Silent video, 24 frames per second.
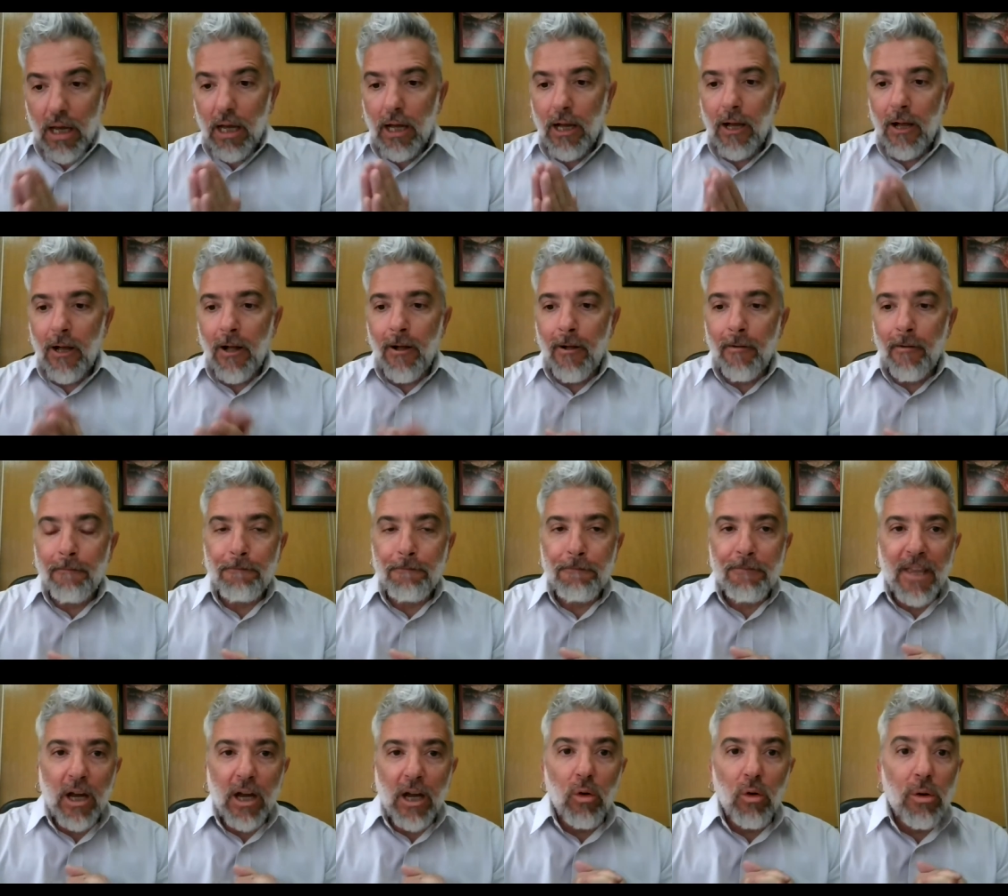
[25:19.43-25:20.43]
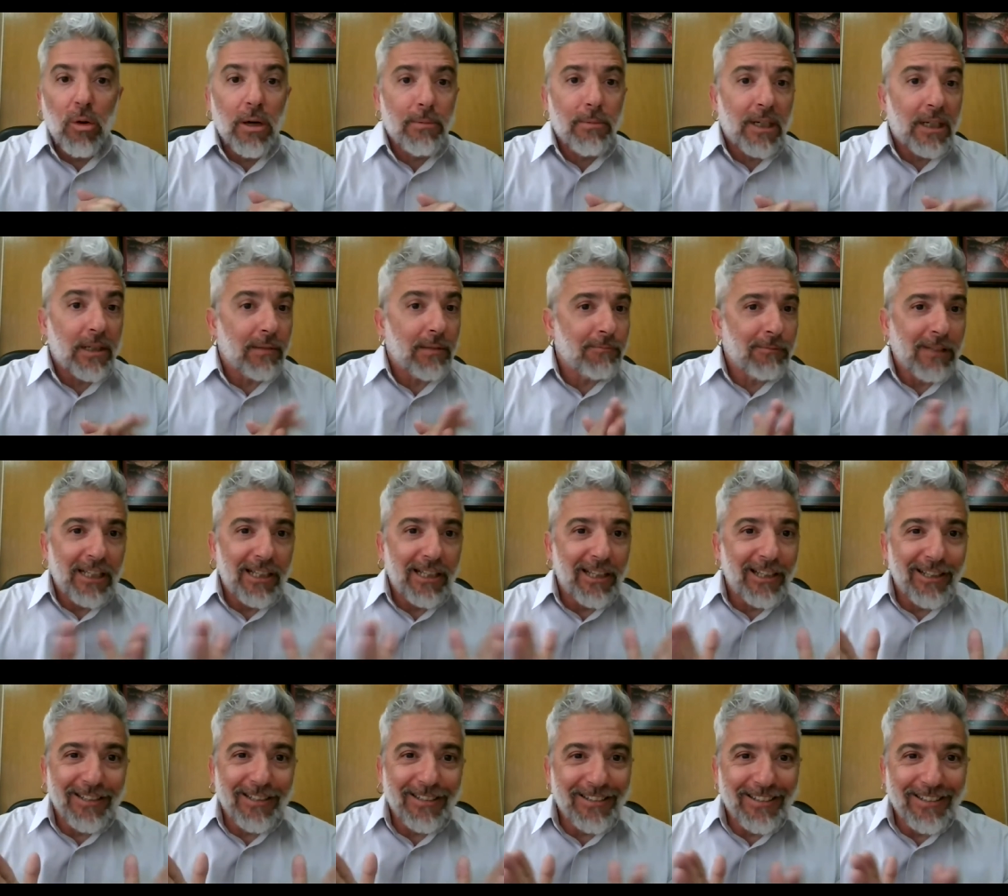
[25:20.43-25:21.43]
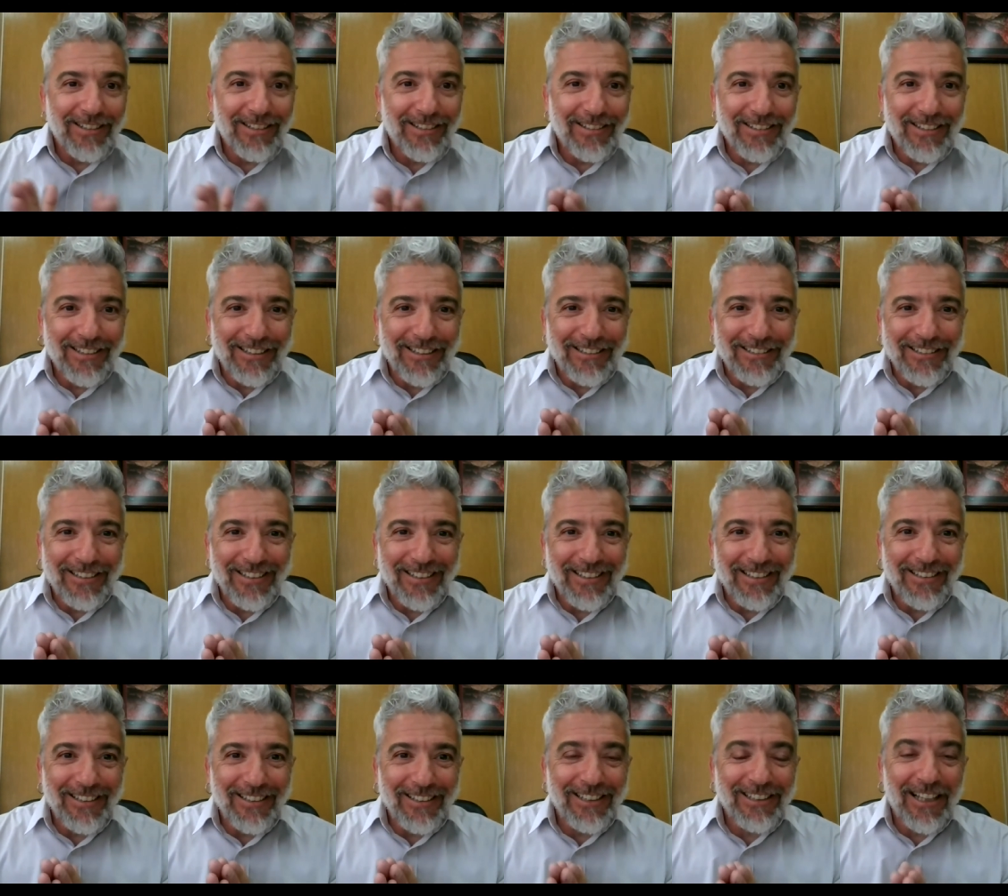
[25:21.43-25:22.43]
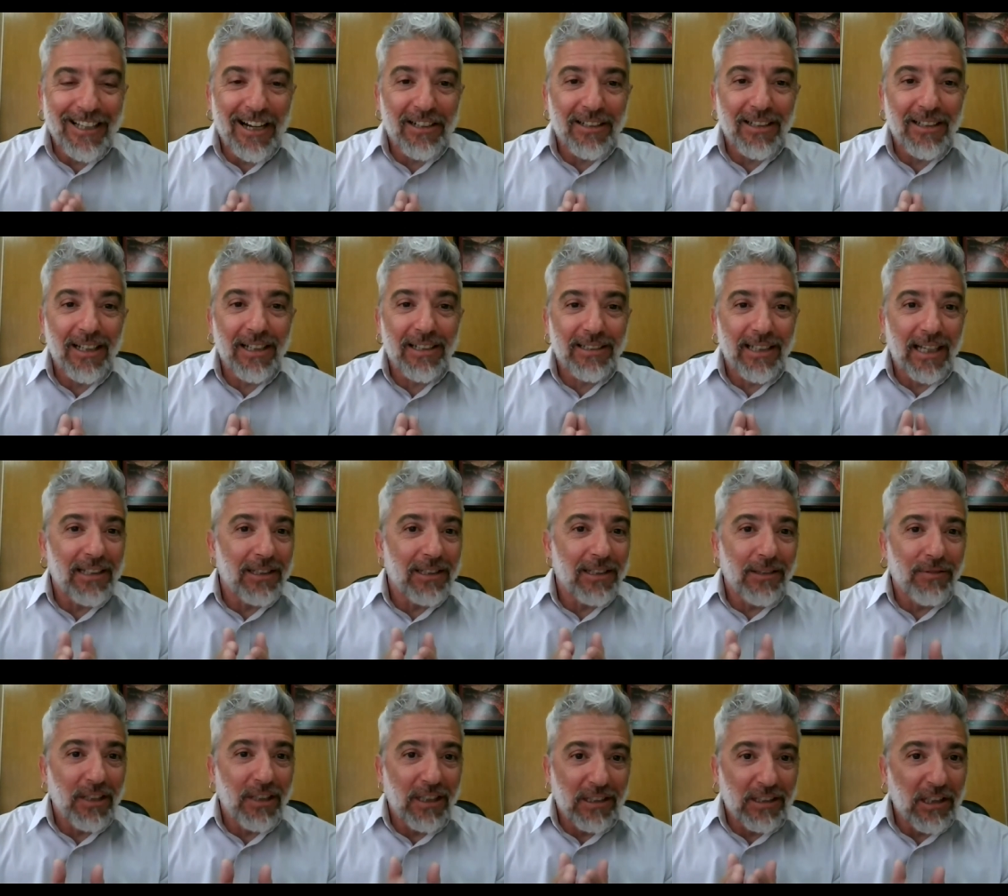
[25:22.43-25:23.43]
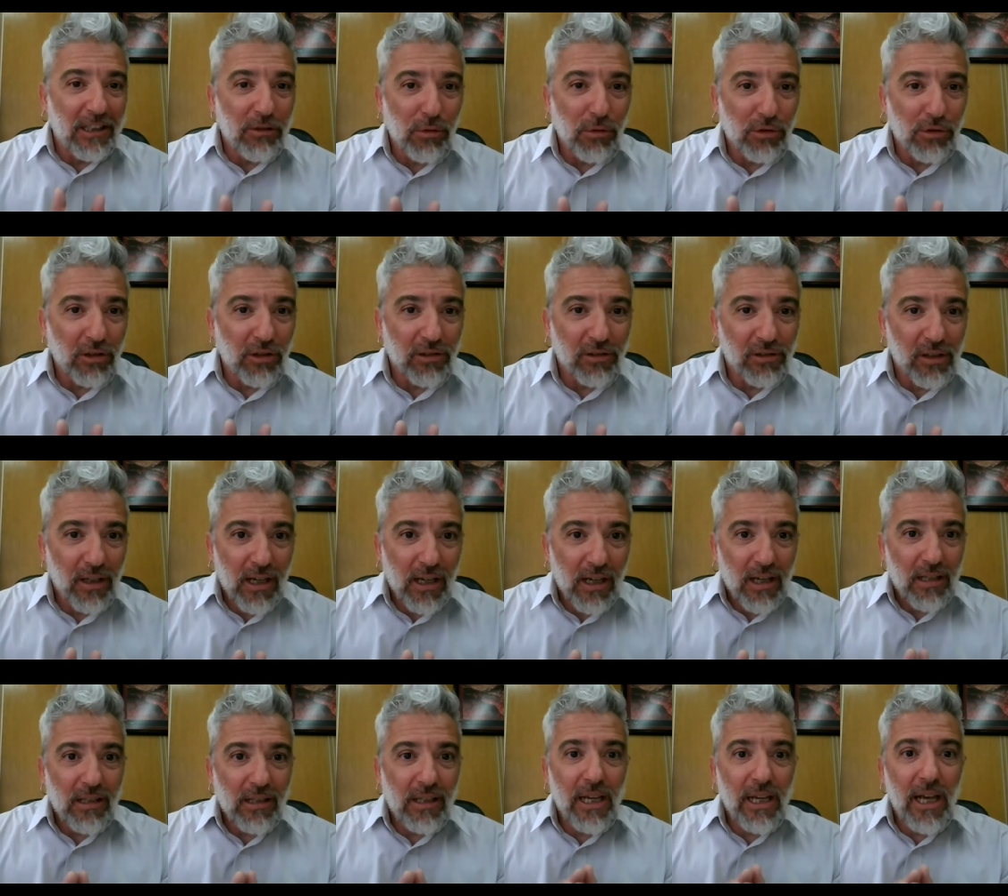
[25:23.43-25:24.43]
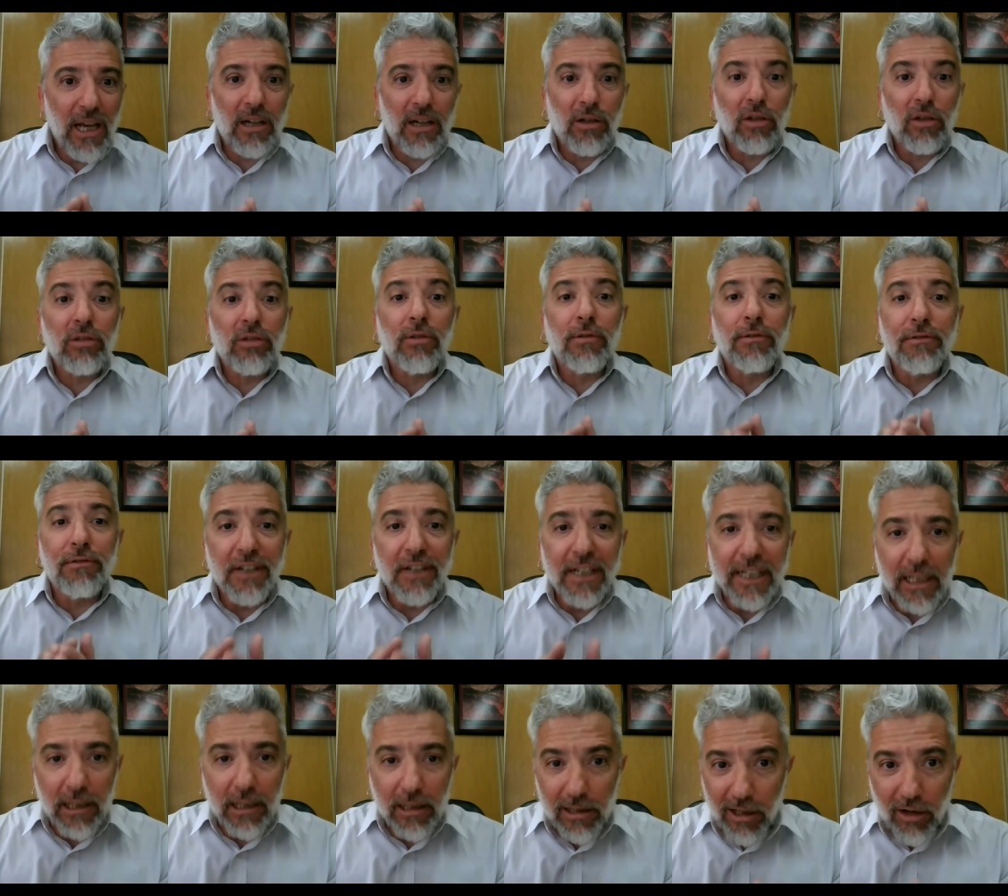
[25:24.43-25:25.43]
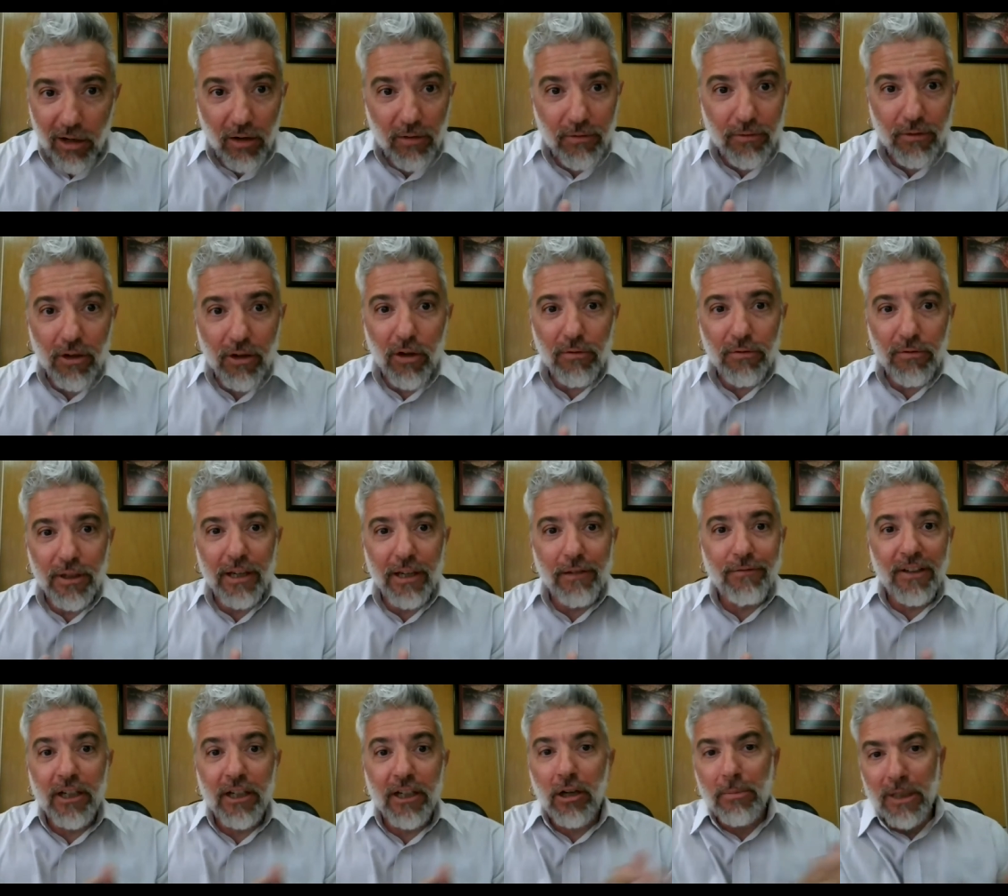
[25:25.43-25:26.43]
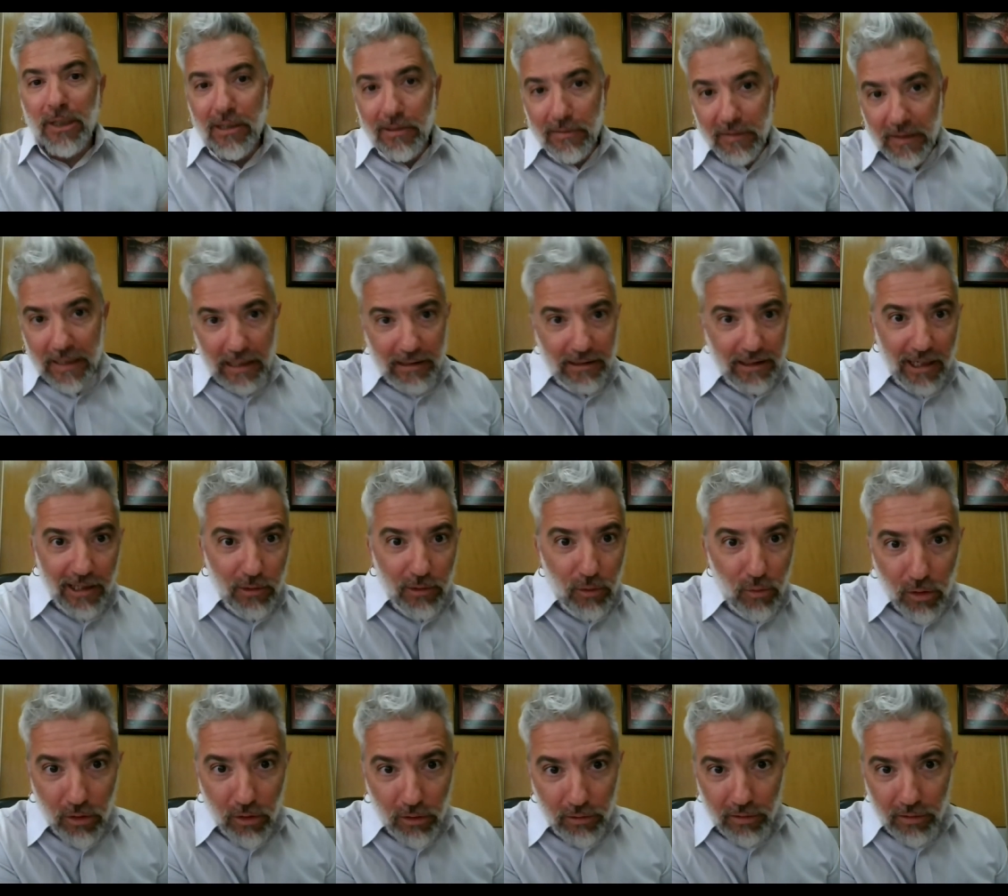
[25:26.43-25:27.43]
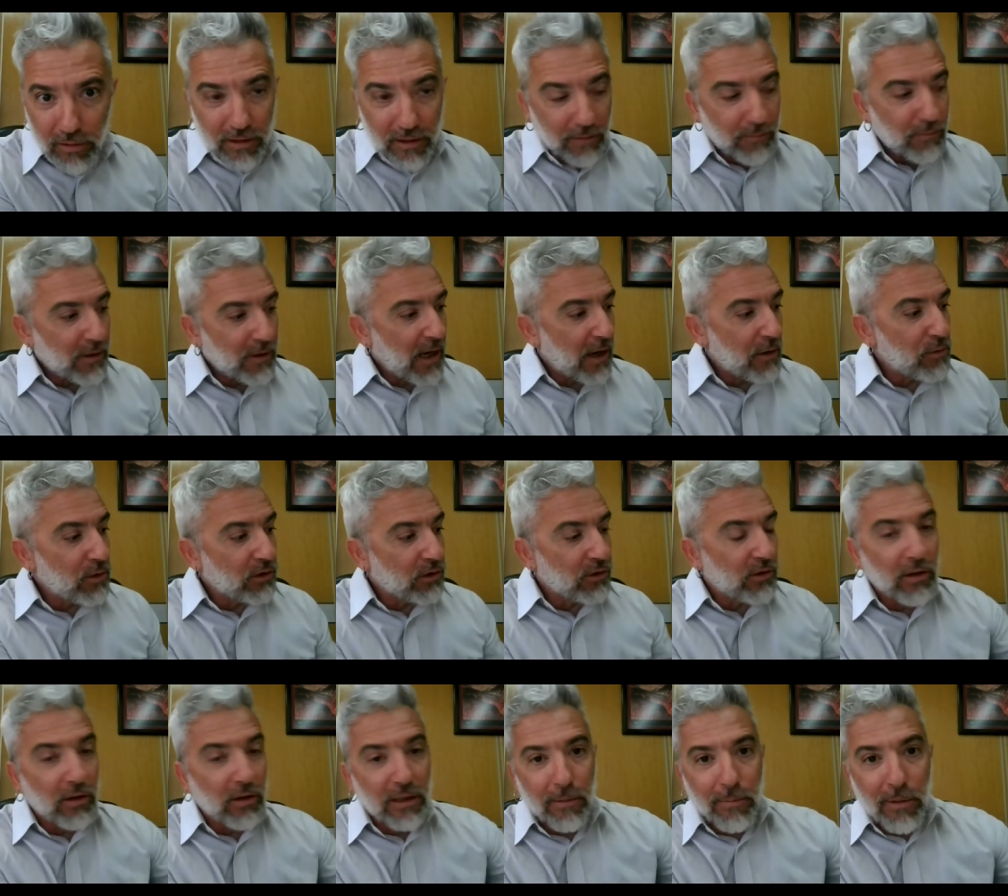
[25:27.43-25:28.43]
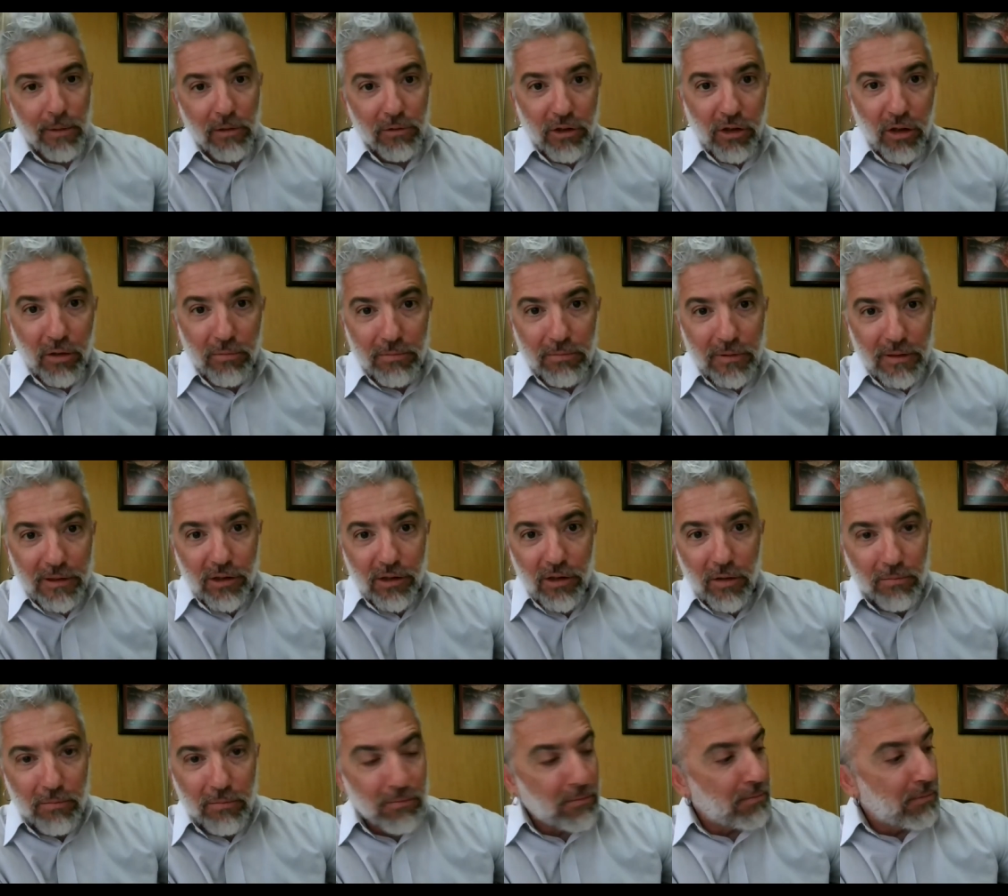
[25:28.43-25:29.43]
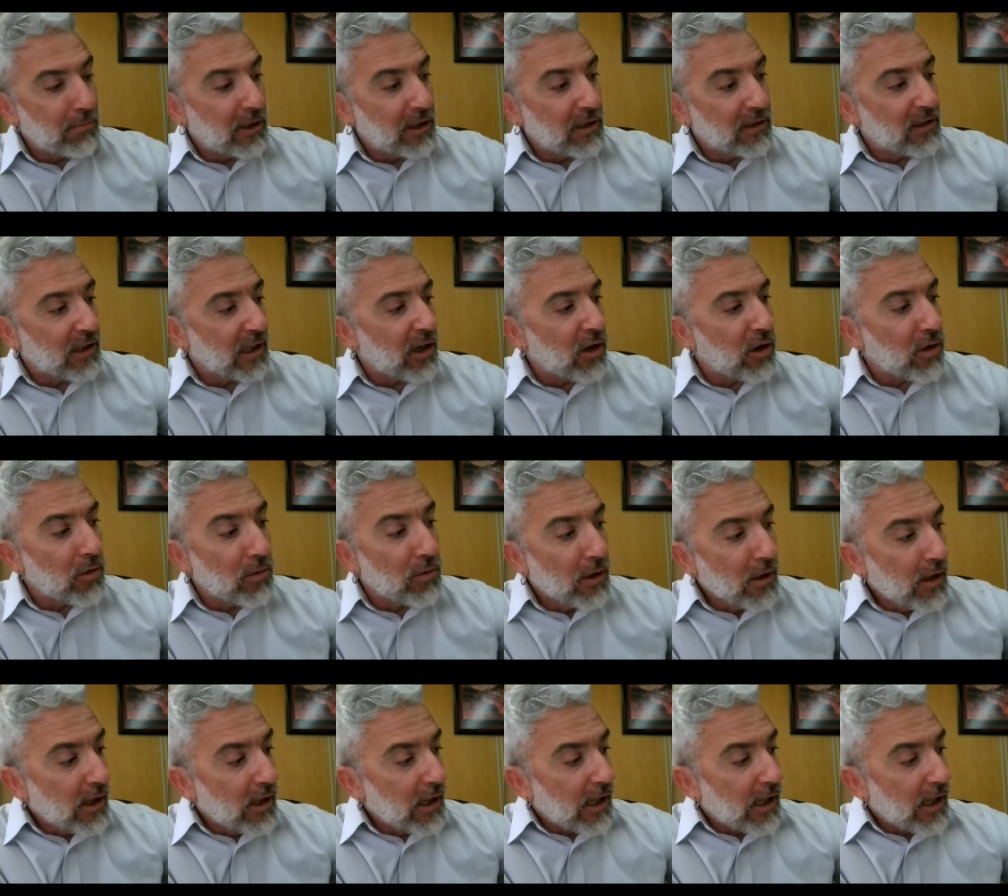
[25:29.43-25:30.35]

Uh, however, uh, these are scientific institutions. They are not free of, of the phenomena that I, will, I was talking about some, some minutes ago.